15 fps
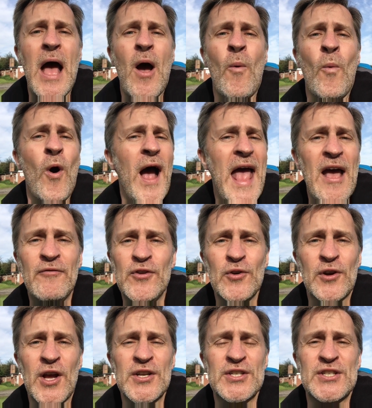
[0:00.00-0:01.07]
Whatever you're
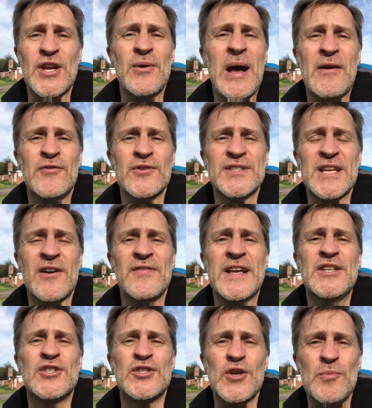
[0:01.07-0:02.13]
going to do, have yourself a
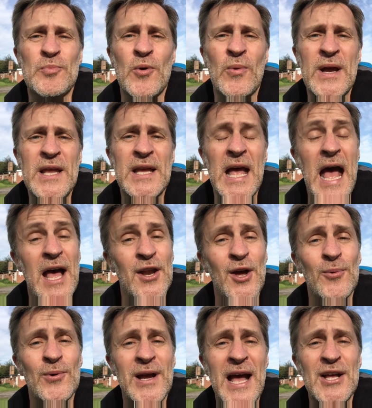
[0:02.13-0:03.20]
super week, and
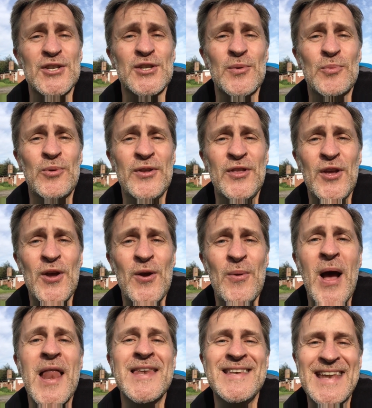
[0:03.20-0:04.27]
I will catch up with you
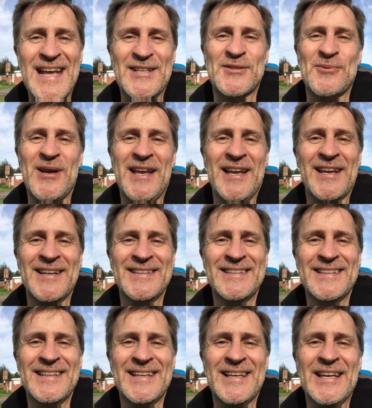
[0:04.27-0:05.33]
next week.
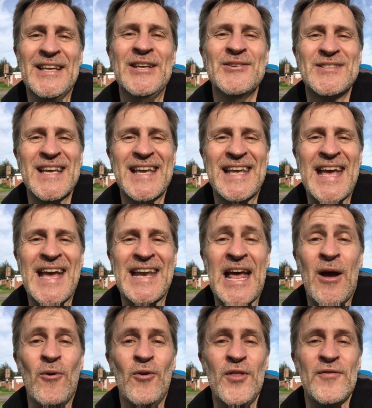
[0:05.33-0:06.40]
You take care
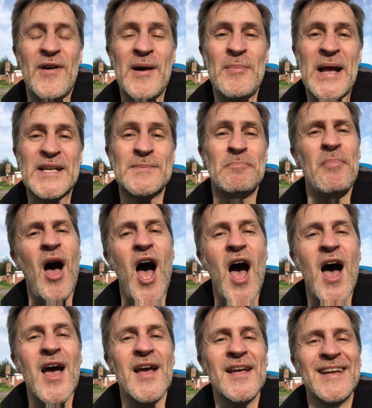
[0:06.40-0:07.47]
now. All the very best.
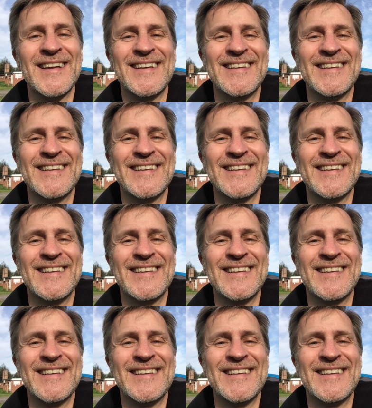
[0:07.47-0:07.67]
Bye.